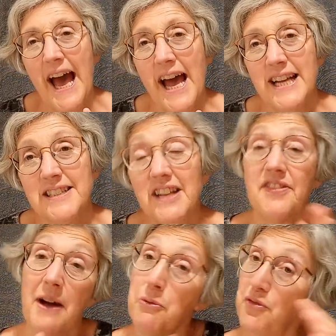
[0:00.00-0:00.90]
and
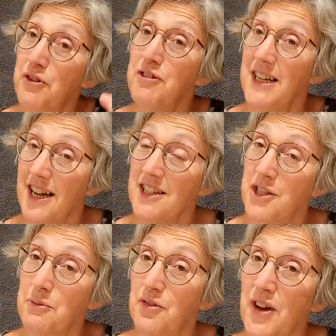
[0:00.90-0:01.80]
that will fit really
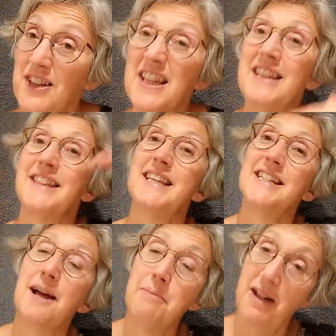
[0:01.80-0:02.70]
nicely with the fact that
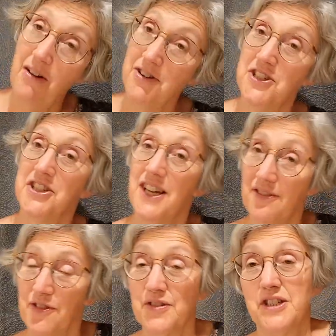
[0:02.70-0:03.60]
this time last
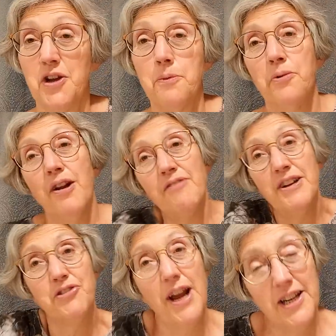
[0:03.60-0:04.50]
year for Victober I
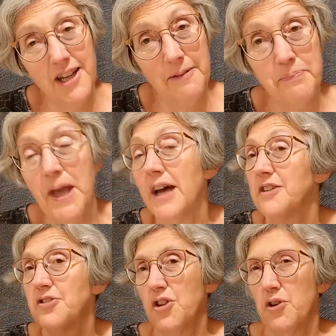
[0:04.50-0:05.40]
read Dracula,
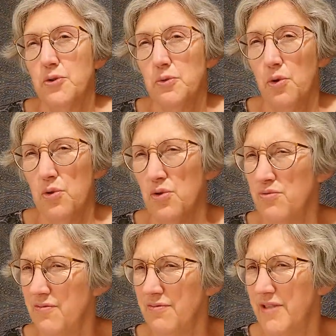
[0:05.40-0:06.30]
so,
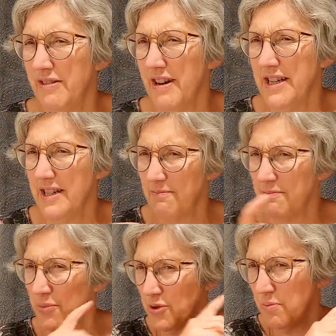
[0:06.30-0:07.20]
or reread it
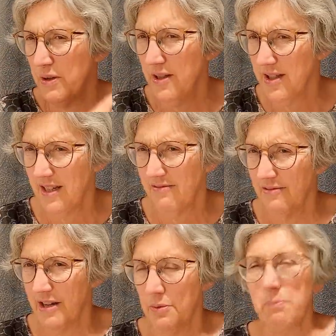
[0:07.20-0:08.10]
possibly, because I
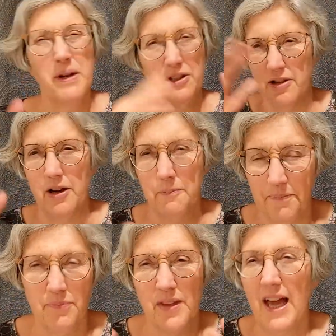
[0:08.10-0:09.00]
read it, but you know,
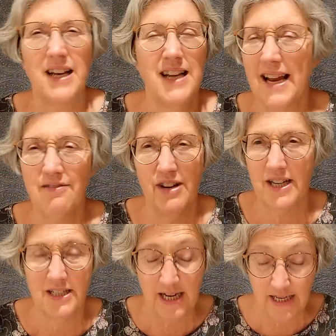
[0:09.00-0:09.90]
and hadn't read
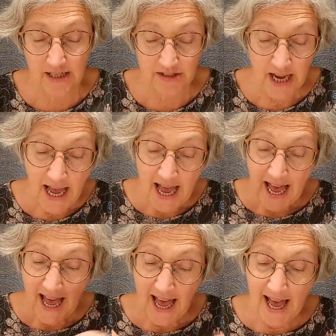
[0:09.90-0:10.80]
it as an adult.
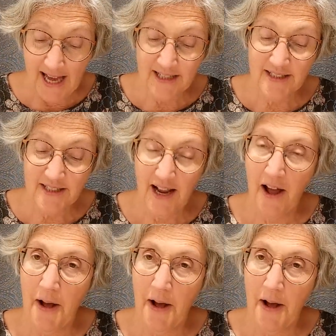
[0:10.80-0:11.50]
And